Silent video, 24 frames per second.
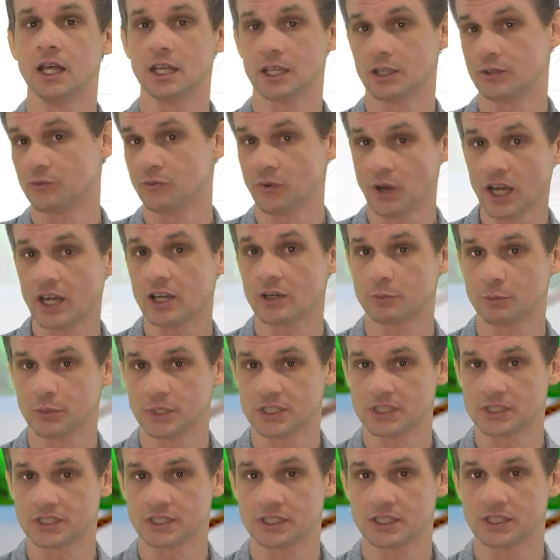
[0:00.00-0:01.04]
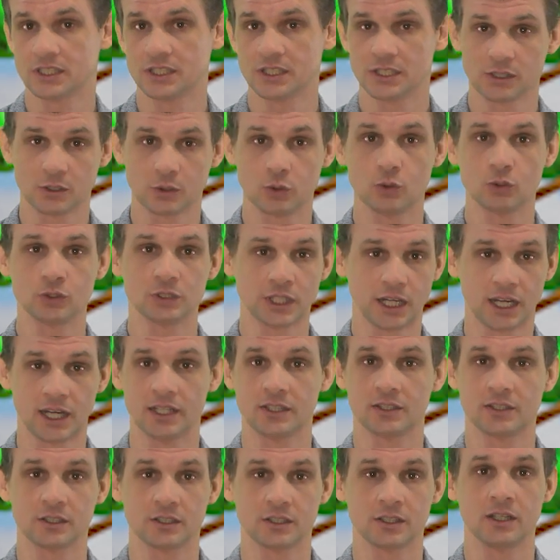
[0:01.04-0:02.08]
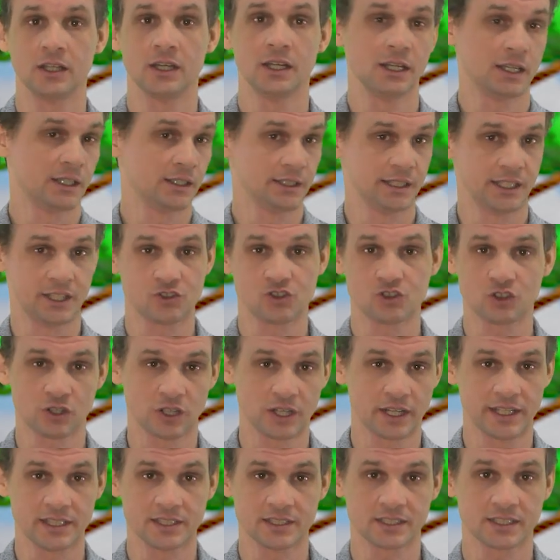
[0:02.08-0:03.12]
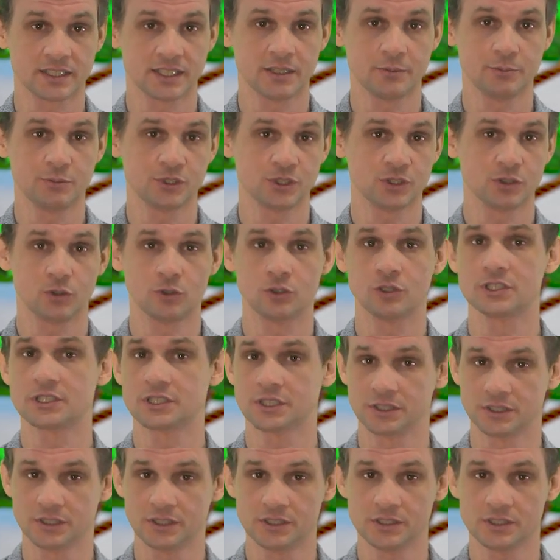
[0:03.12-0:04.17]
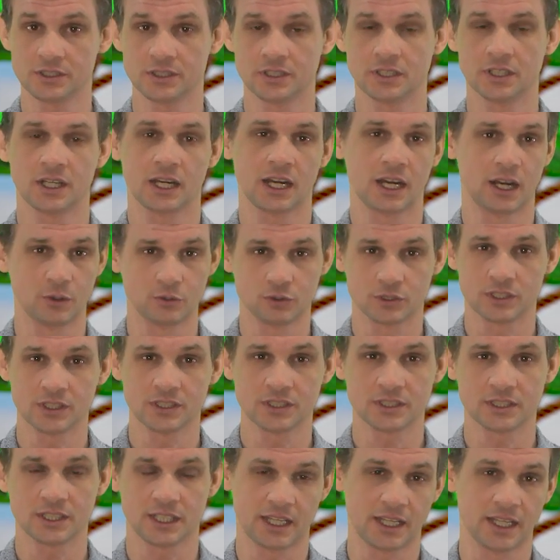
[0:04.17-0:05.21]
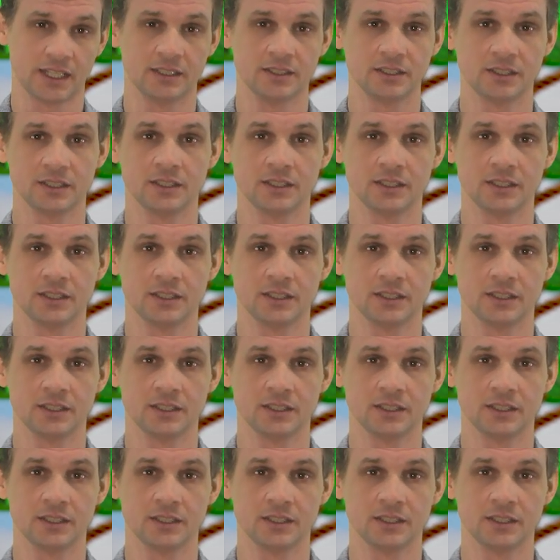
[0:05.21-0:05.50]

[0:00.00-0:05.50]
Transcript: Environments include either natural landscapes or cities, houses, and